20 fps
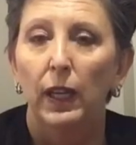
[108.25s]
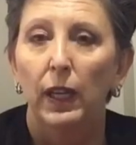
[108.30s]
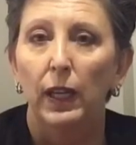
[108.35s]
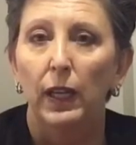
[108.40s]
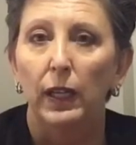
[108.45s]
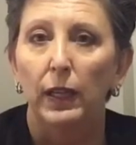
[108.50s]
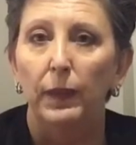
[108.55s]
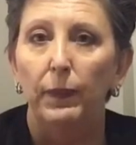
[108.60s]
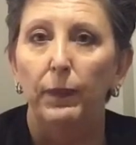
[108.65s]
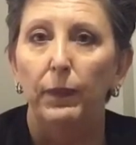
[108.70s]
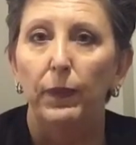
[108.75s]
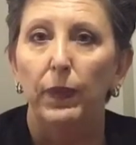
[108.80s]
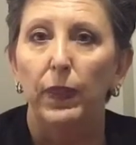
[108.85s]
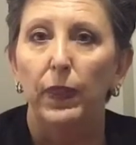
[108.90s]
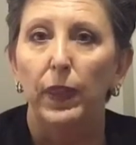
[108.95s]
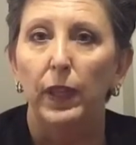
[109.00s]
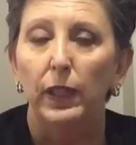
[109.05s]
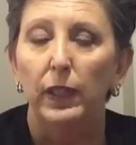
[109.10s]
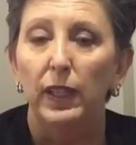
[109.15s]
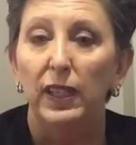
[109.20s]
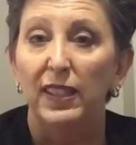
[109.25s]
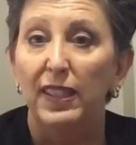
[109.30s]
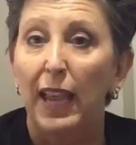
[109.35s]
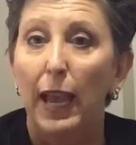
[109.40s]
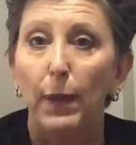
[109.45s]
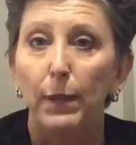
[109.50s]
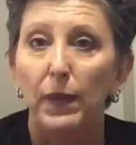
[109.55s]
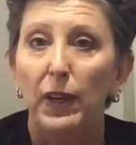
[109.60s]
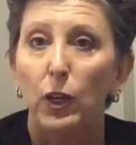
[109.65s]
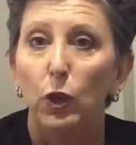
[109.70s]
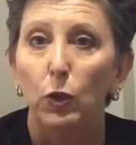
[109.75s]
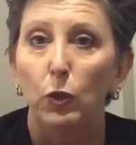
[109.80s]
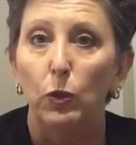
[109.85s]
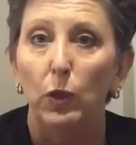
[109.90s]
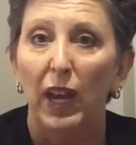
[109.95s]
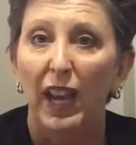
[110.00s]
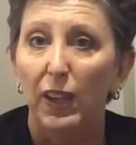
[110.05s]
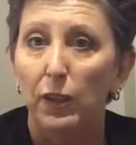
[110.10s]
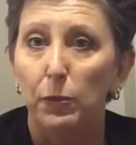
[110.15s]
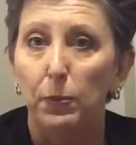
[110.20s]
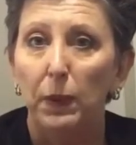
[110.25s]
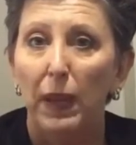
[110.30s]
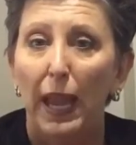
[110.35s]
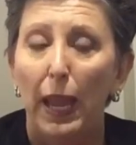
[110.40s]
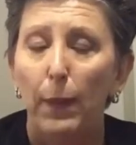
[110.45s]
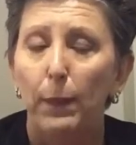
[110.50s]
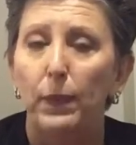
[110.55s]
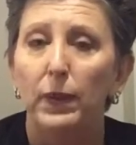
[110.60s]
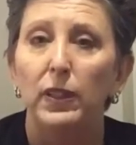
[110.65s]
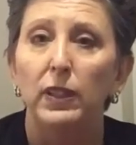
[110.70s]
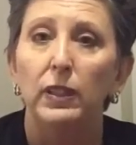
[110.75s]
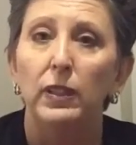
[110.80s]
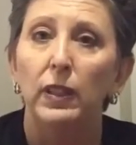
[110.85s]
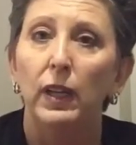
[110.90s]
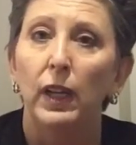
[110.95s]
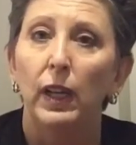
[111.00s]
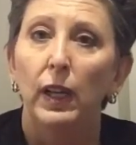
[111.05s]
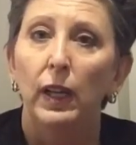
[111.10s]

that is happening or has happened